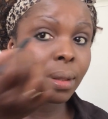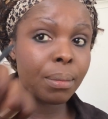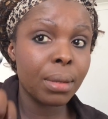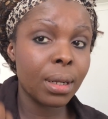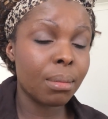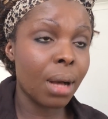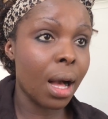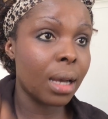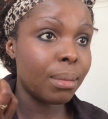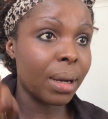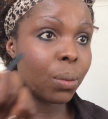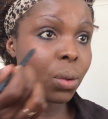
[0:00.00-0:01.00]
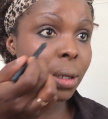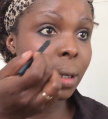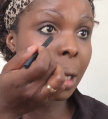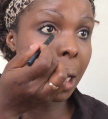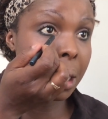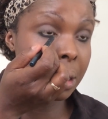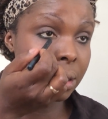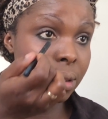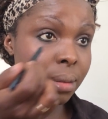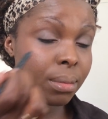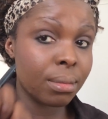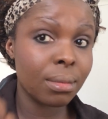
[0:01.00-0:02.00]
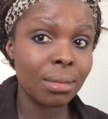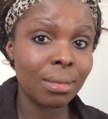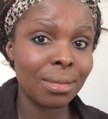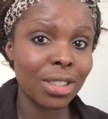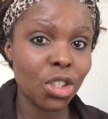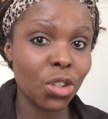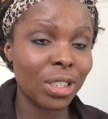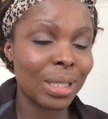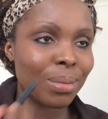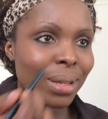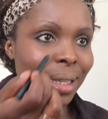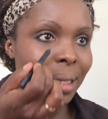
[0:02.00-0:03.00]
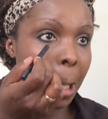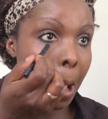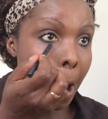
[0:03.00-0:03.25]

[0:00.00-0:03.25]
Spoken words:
bit of my waterline, so to speak.